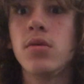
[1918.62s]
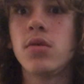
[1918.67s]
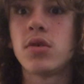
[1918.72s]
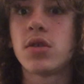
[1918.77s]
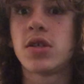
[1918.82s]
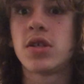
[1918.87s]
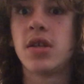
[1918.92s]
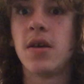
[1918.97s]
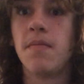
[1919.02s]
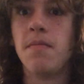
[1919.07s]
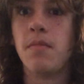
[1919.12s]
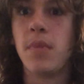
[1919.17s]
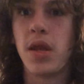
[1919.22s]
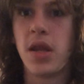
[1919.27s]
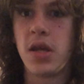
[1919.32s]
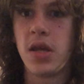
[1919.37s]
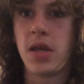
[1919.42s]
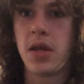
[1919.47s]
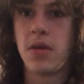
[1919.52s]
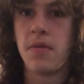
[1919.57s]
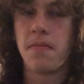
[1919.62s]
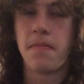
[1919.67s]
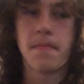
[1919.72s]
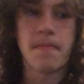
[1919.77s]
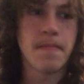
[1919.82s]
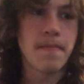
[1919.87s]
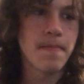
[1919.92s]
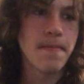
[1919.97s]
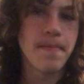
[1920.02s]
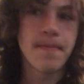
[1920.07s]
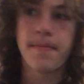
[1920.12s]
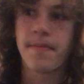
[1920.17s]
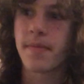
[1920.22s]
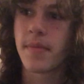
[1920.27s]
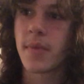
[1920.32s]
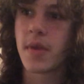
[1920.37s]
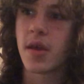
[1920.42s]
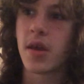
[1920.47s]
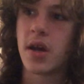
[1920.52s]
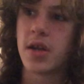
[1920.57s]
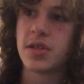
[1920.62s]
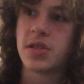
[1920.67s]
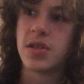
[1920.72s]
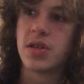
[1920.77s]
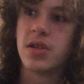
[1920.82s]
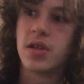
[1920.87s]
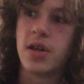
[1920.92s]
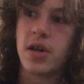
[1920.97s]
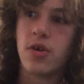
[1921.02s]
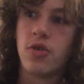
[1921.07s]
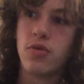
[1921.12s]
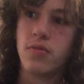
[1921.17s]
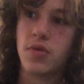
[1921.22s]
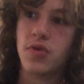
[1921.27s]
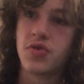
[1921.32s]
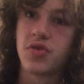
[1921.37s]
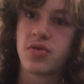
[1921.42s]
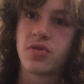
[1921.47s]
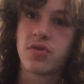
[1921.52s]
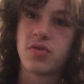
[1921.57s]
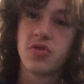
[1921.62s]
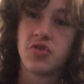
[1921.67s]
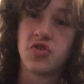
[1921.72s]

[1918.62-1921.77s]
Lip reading: some mini Godzilla, almost